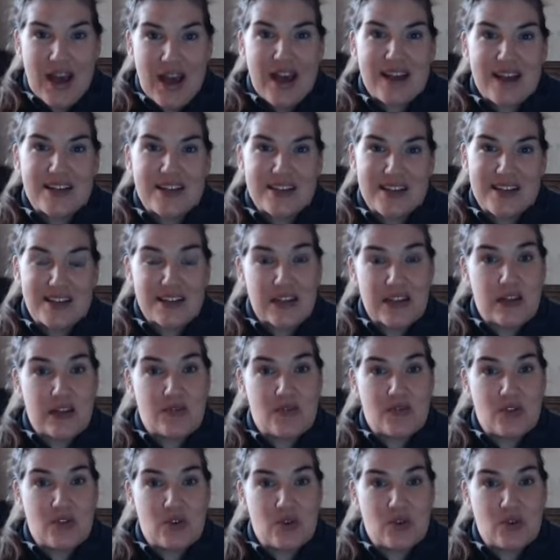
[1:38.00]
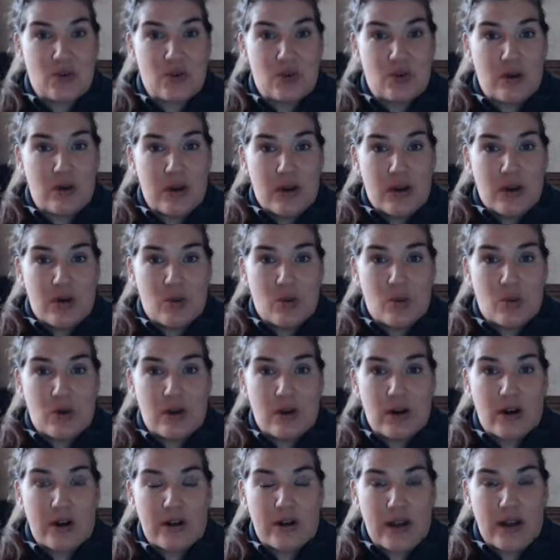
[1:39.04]
And it says, if you
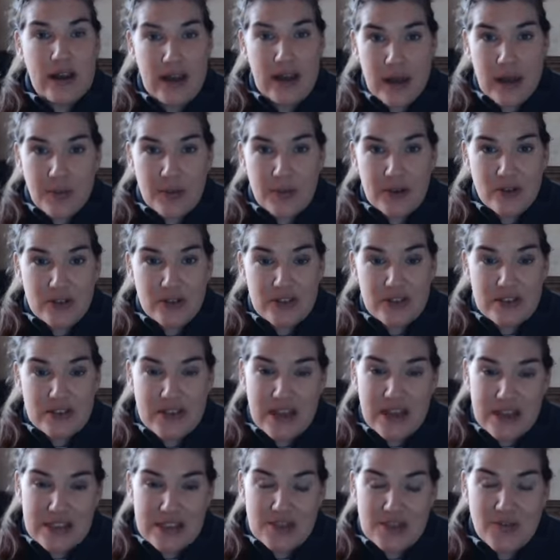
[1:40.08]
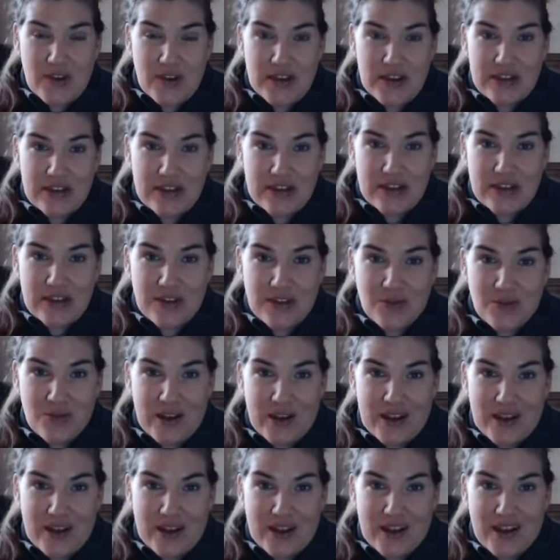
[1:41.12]
were unhappy or dissatisfied in any
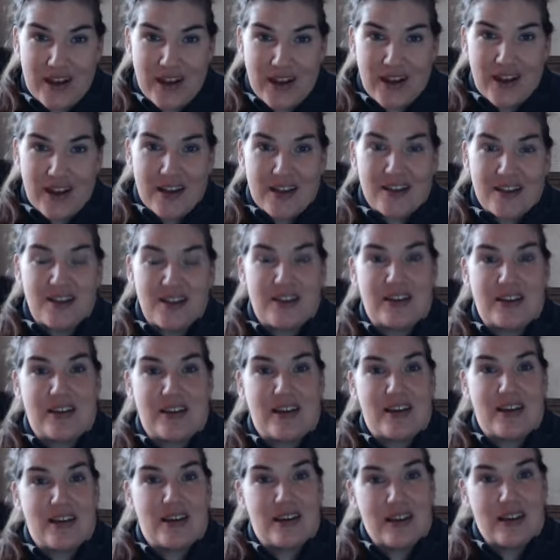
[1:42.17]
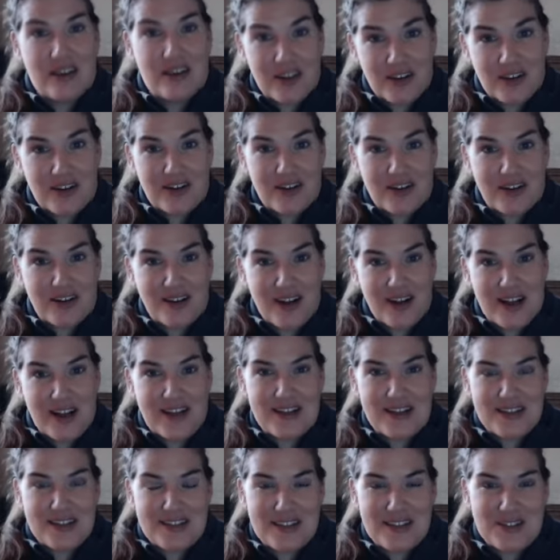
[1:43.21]
way, click here, and
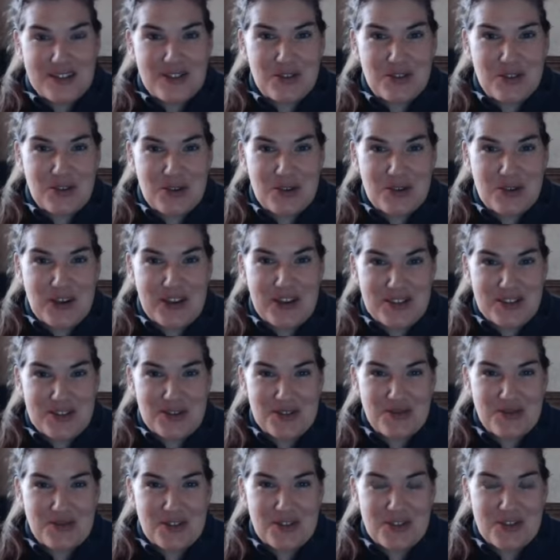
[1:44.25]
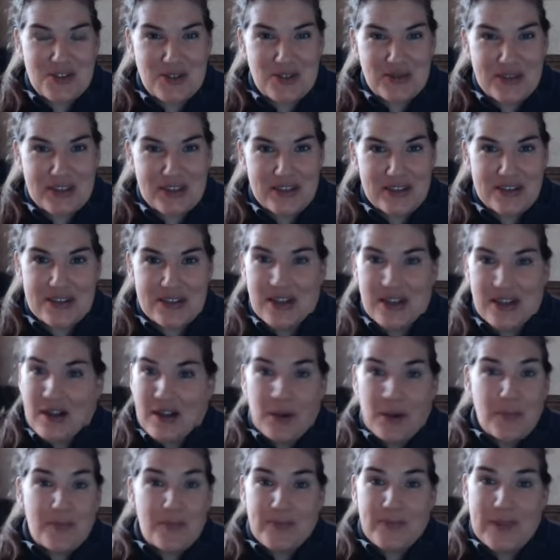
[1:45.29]
it sends you to their customer service.
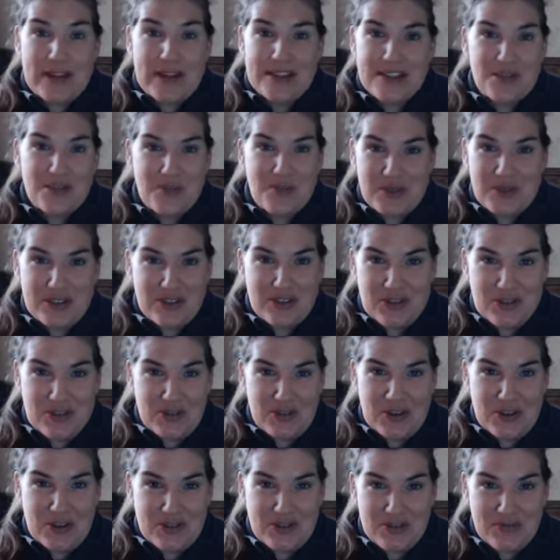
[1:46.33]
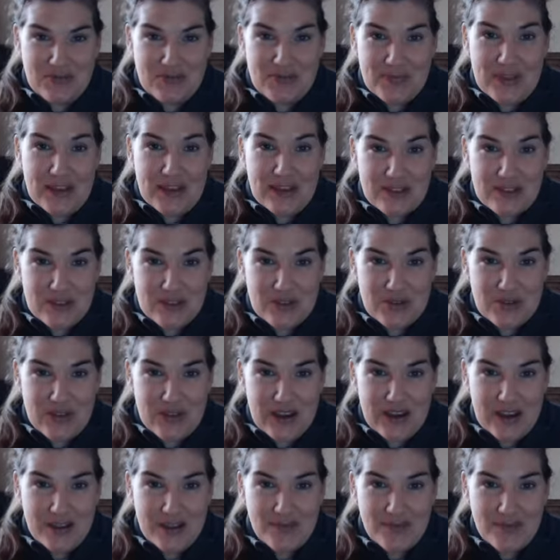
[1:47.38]
That's a big no no. Can't do
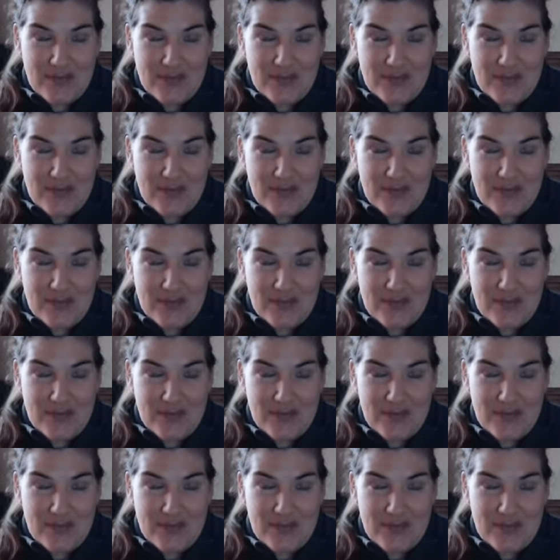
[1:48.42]
that.